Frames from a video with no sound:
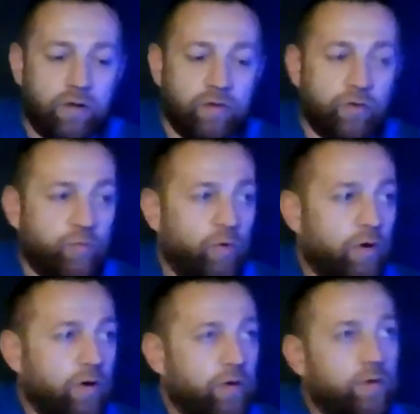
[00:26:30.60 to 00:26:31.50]
look
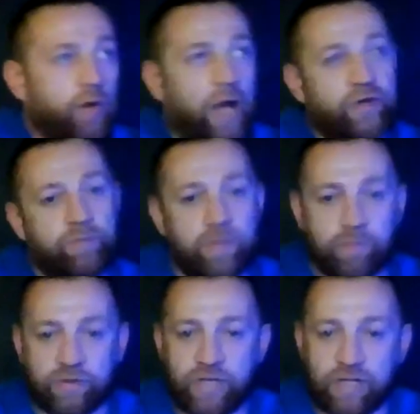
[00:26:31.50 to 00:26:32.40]
what other
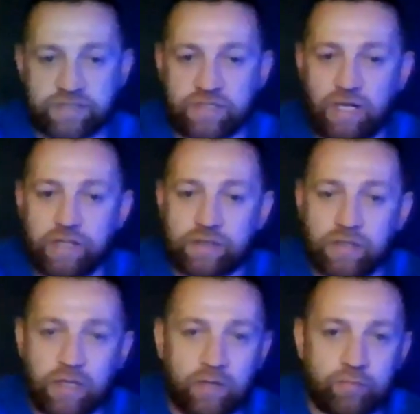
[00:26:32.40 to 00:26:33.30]
people does, like
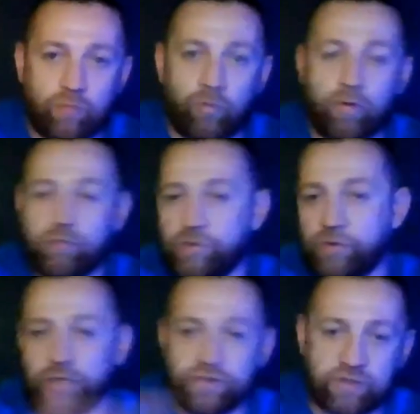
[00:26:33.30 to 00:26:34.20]
what
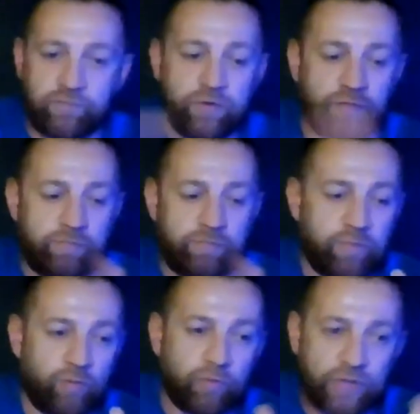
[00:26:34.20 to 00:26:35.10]
you interview
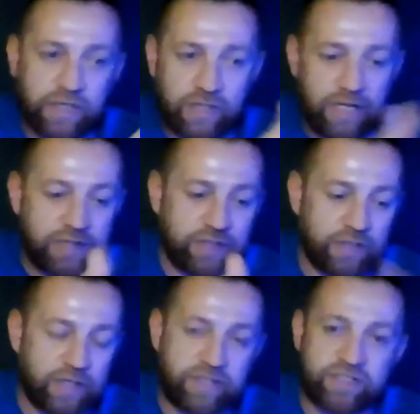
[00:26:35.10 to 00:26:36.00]
people, what they creating
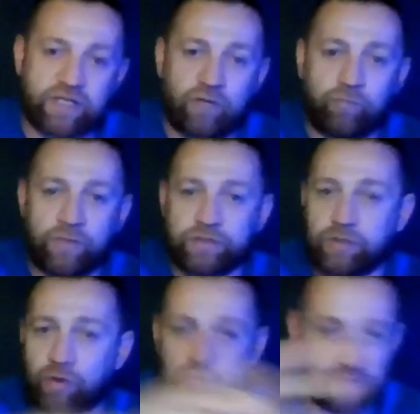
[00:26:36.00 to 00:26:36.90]
great stuff with
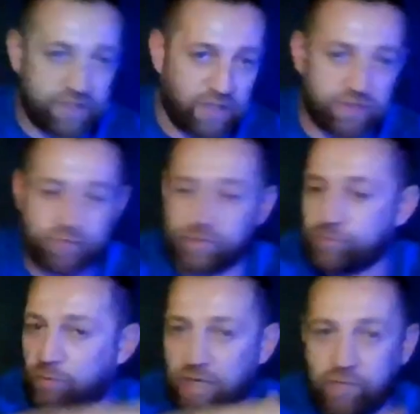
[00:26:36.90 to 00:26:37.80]
rock stars, with
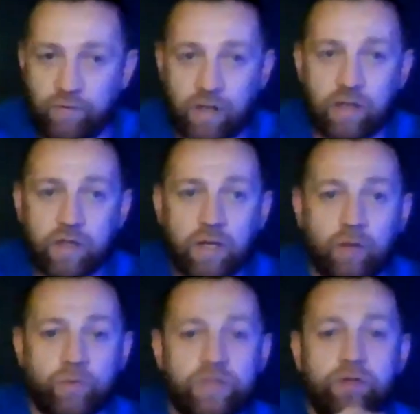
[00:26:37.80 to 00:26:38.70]
whatever,
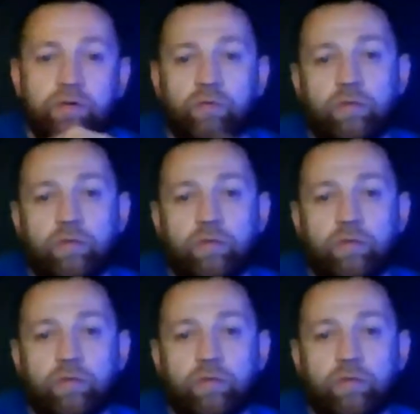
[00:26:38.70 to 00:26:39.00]
we